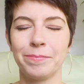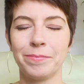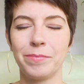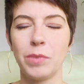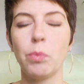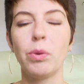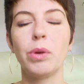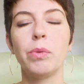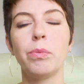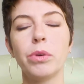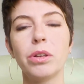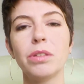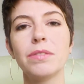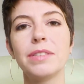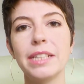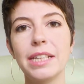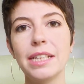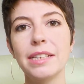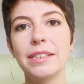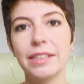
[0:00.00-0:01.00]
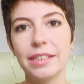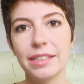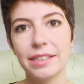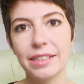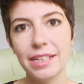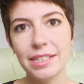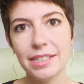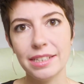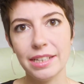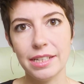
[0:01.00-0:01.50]
When wolves eat the
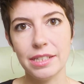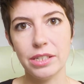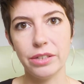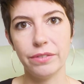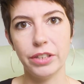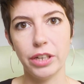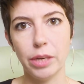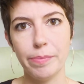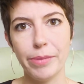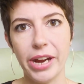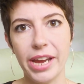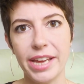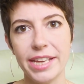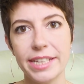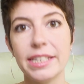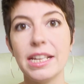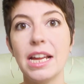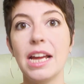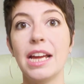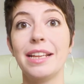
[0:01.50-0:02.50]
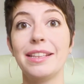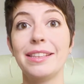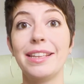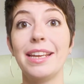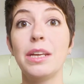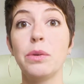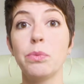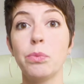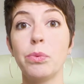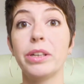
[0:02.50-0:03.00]
intestines of their prey, they
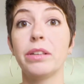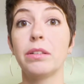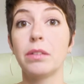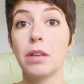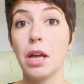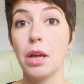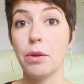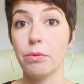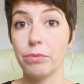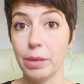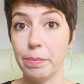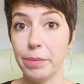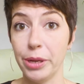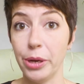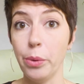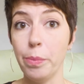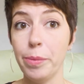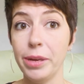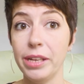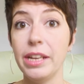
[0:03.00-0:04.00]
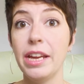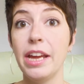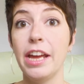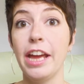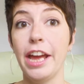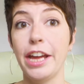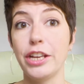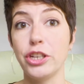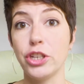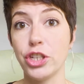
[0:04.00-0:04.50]
will rip it open
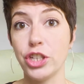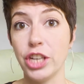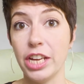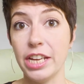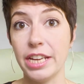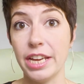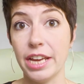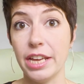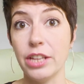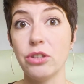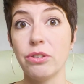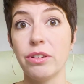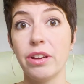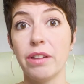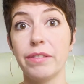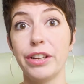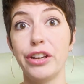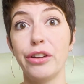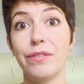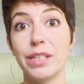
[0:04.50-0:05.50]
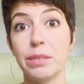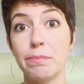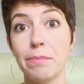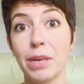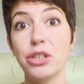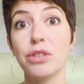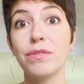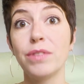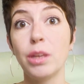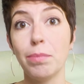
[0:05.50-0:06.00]
and shake it to get rid of as much
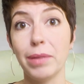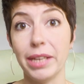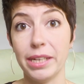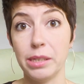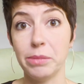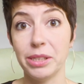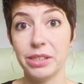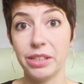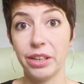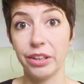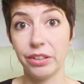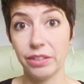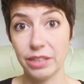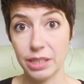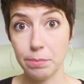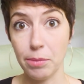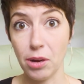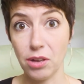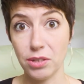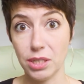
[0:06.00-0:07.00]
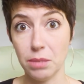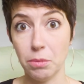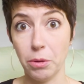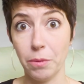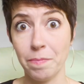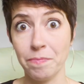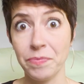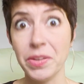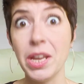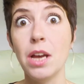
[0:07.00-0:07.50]
of the plant material as possible.
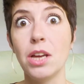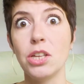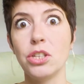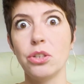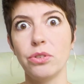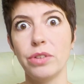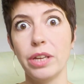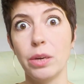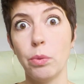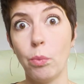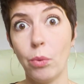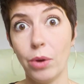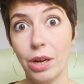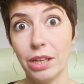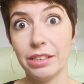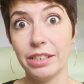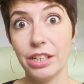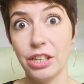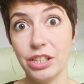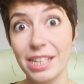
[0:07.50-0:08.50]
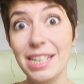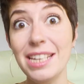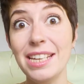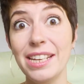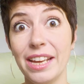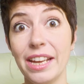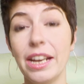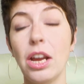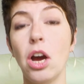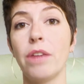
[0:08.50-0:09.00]
So that while they eat
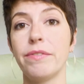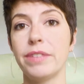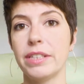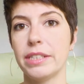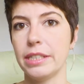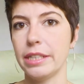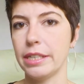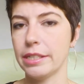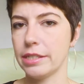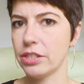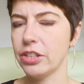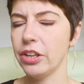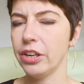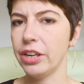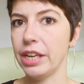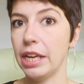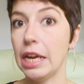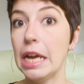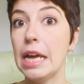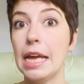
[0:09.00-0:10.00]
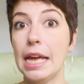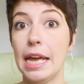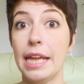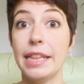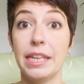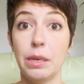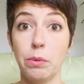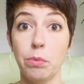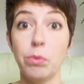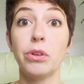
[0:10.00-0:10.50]
it, obviously it's dirty and
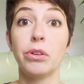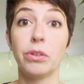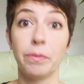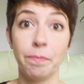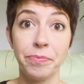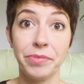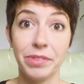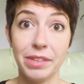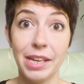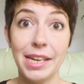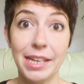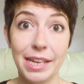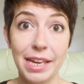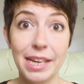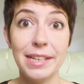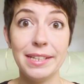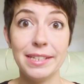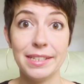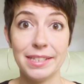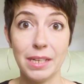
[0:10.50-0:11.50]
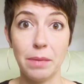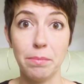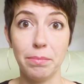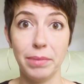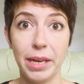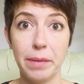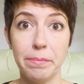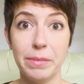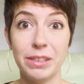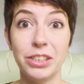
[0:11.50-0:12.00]
they will take in some
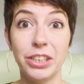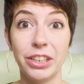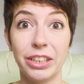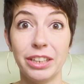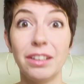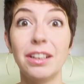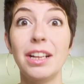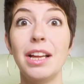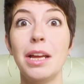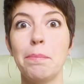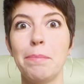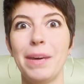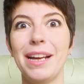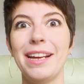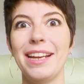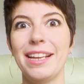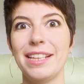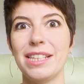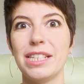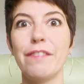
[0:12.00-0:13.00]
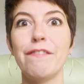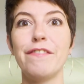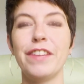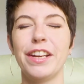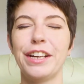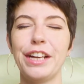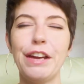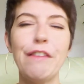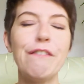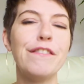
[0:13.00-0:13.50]
plant material, but it's a
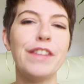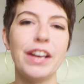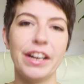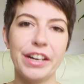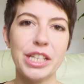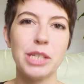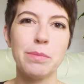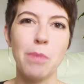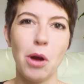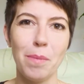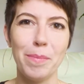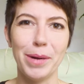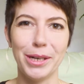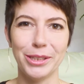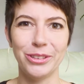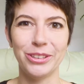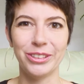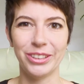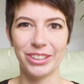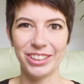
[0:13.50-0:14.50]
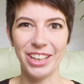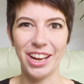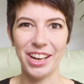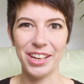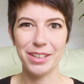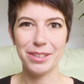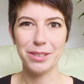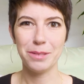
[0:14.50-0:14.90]
very, very small part of their diet.